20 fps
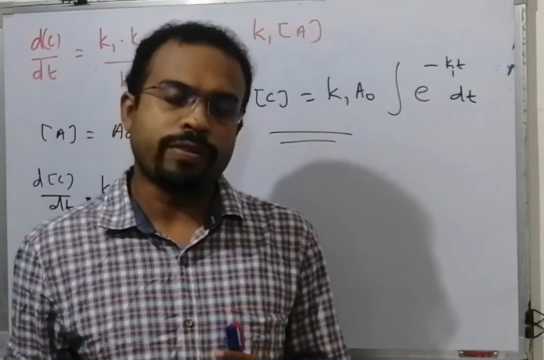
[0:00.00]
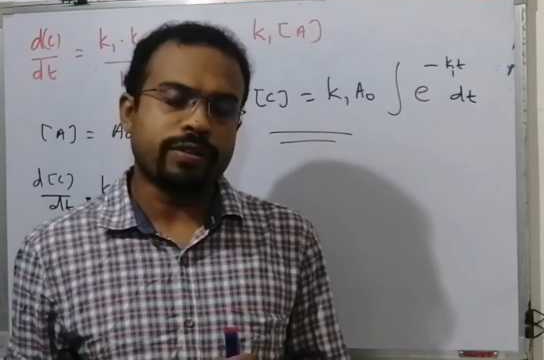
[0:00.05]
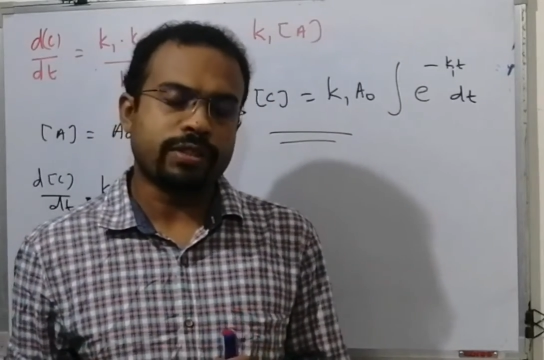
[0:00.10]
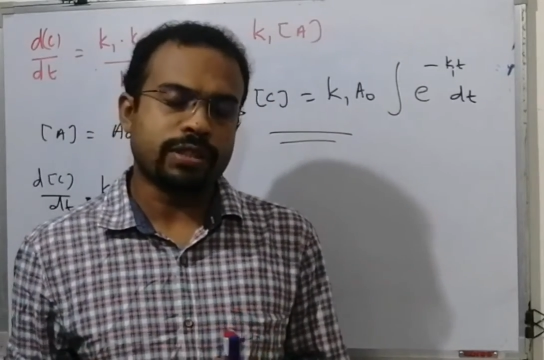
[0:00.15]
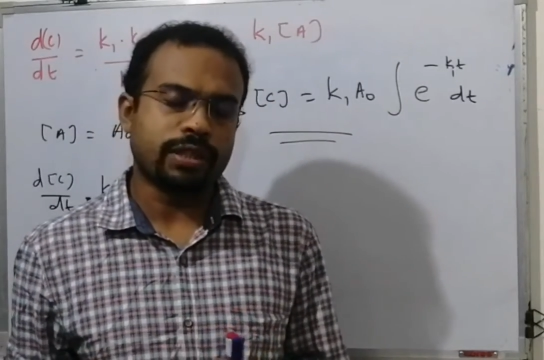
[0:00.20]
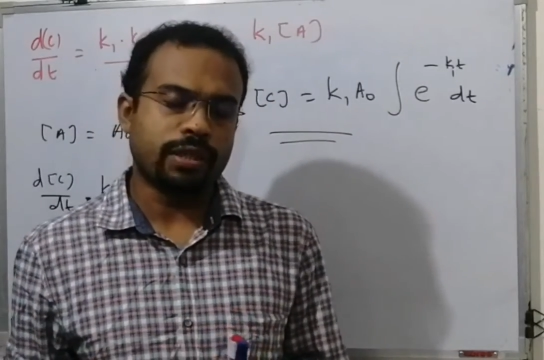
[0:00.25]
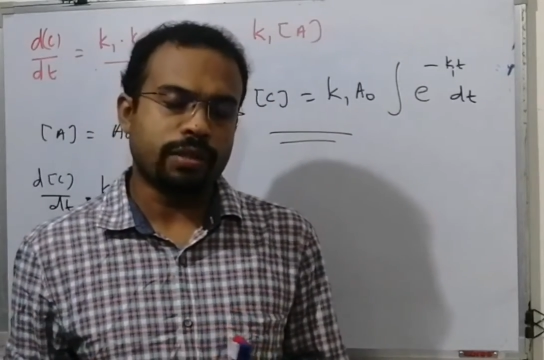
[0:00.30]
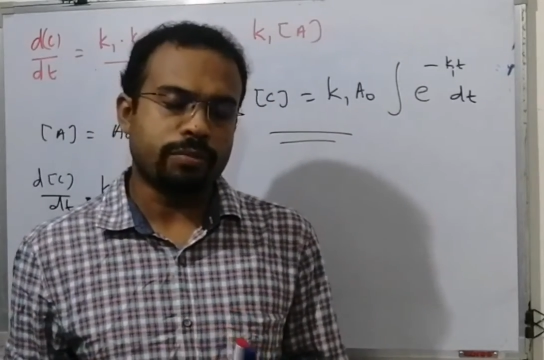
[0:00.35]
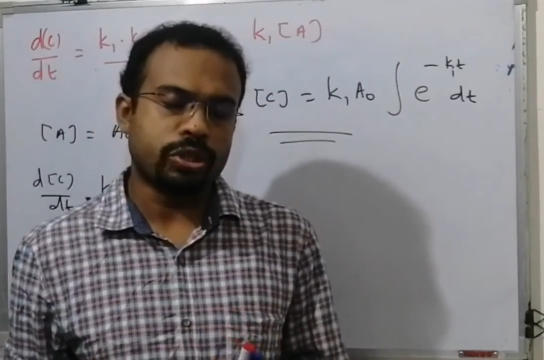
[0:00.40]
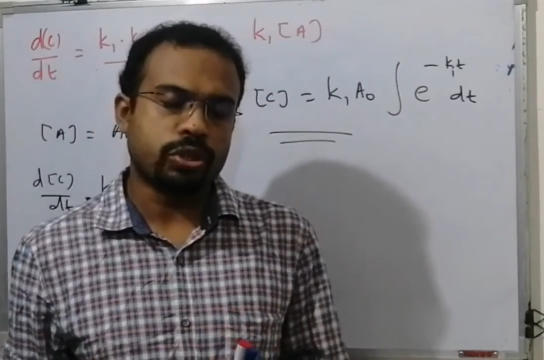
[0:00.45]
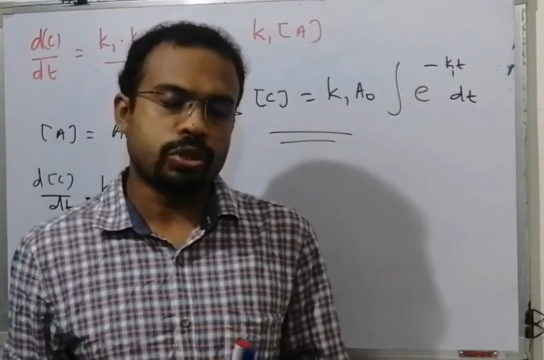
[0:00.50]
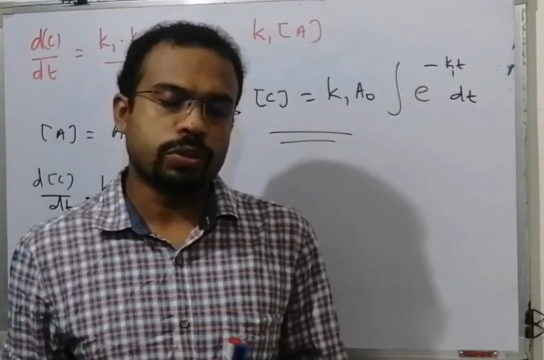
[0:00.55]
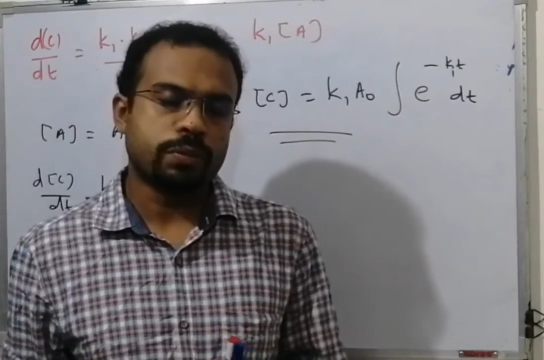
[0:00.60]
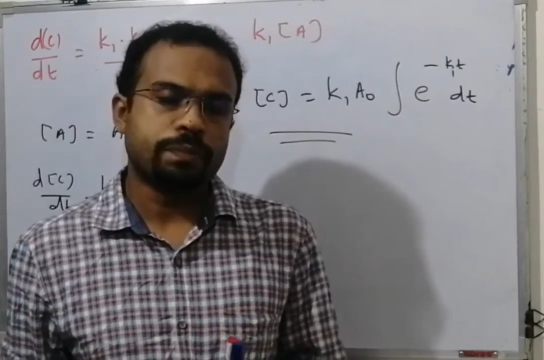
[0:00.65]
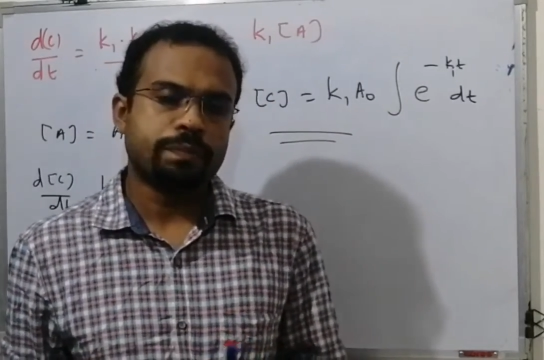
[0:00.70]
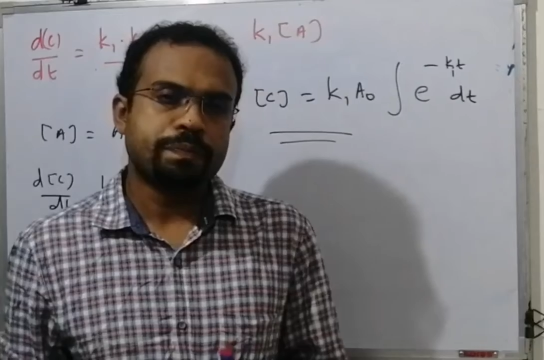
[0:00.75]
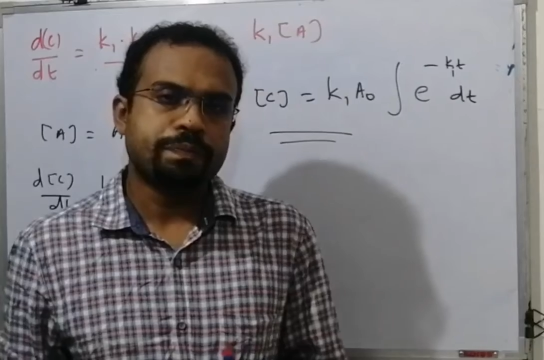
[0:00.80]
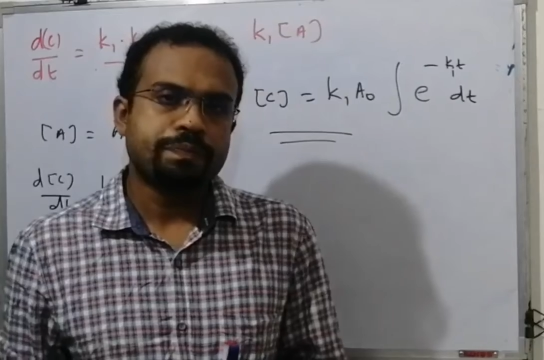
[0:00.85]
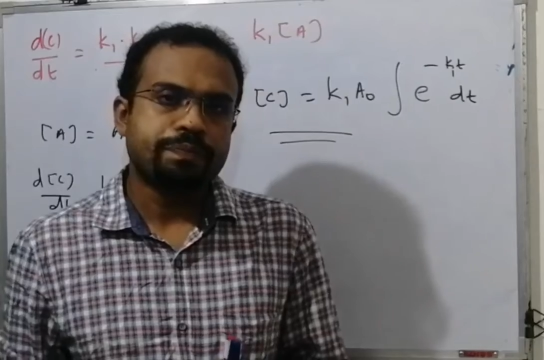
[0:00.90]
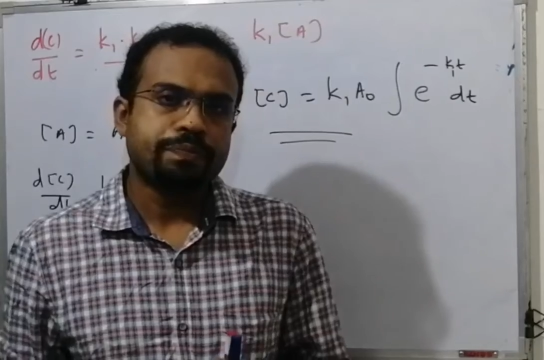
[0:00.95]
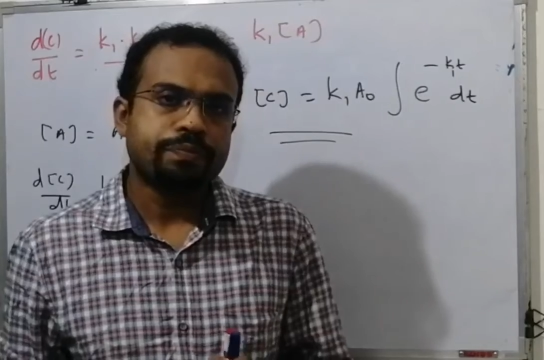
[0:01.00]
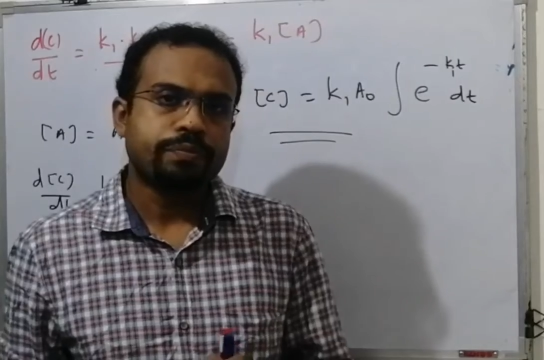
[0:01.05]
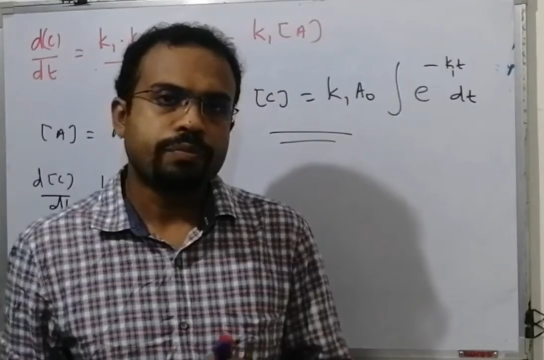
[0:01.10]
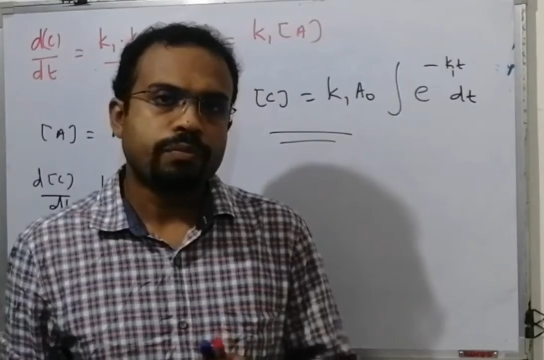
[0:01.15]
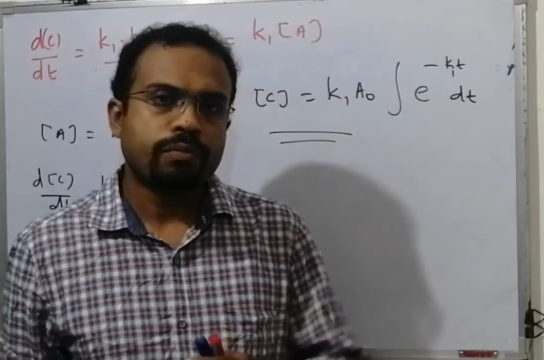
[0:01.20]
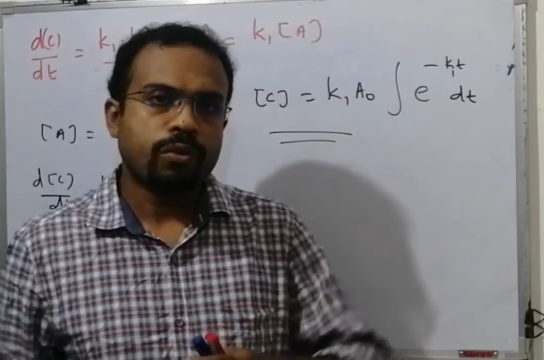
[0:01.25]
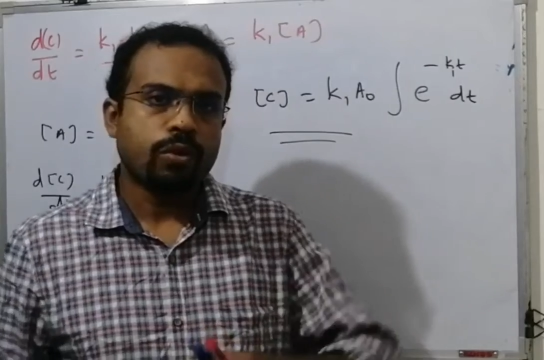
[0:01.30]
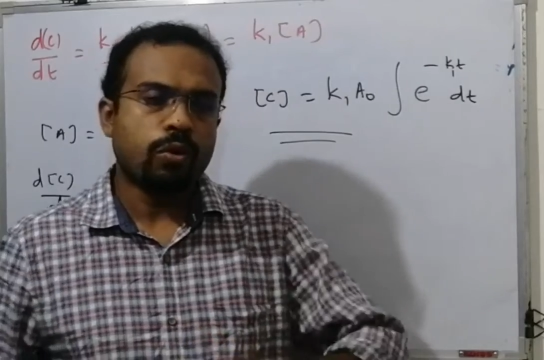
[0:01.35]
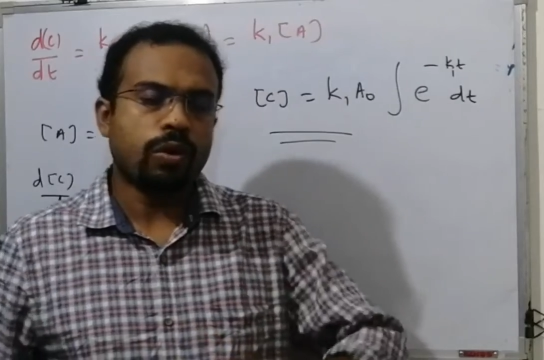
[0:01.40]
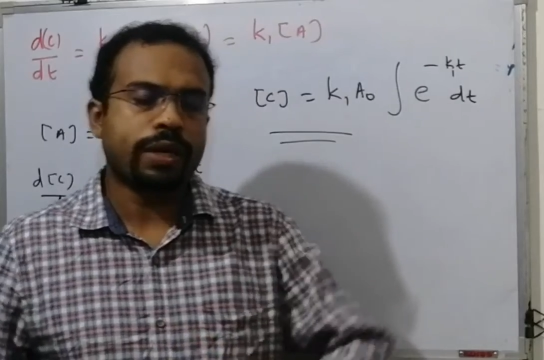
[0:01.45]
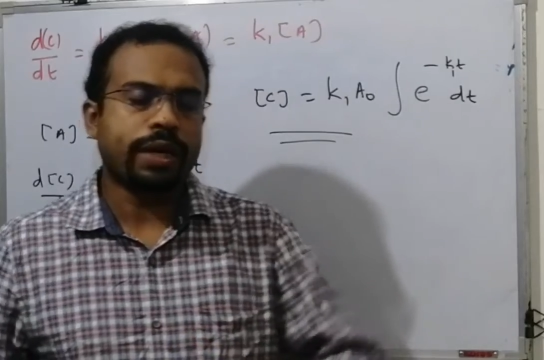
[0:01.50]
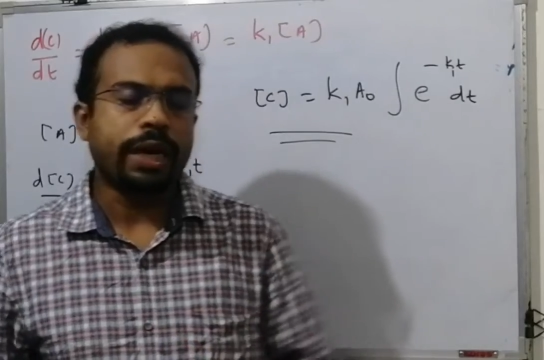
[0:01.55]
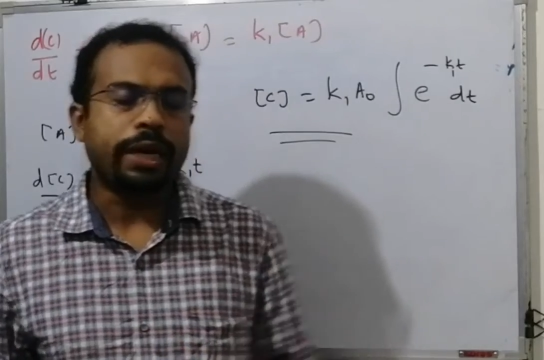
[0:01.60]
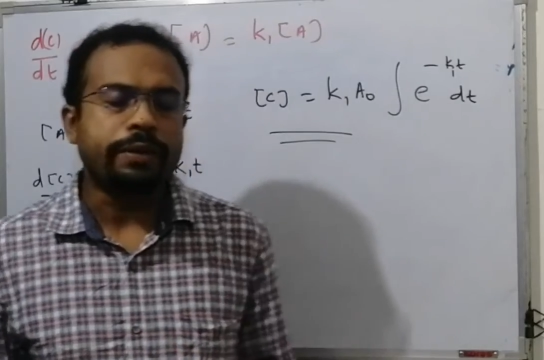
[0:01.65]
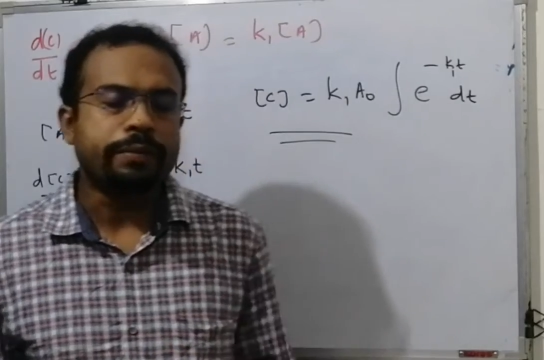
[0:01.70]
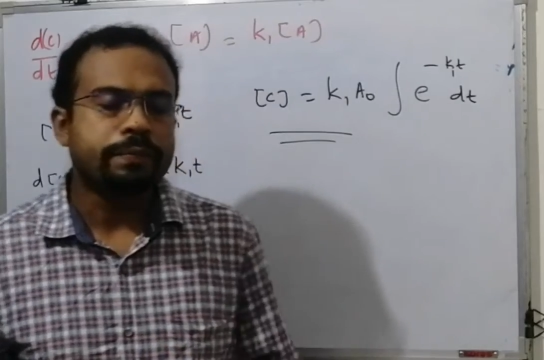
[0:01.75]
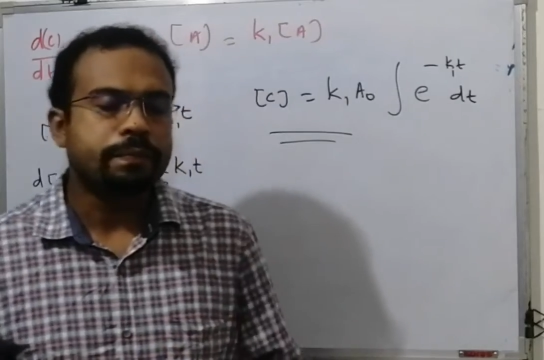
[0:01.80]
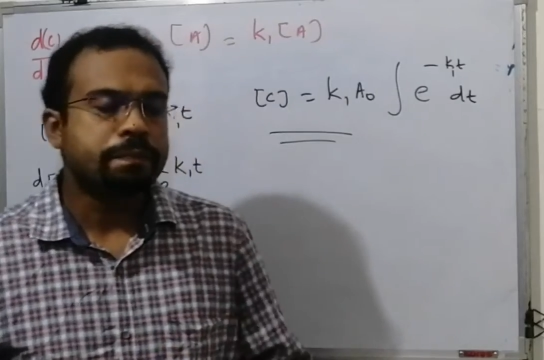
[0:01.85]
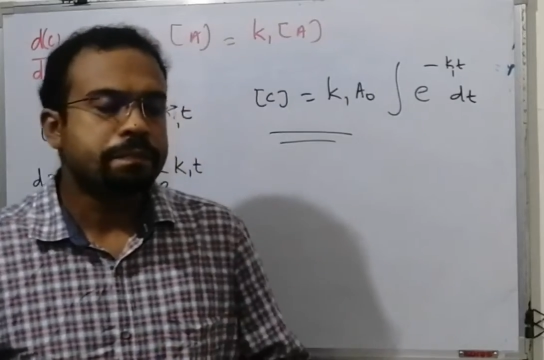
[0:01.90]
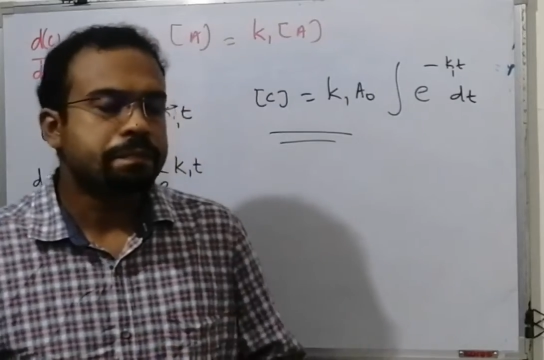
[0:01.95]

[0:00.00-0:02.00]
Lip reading: syllabus. Okay.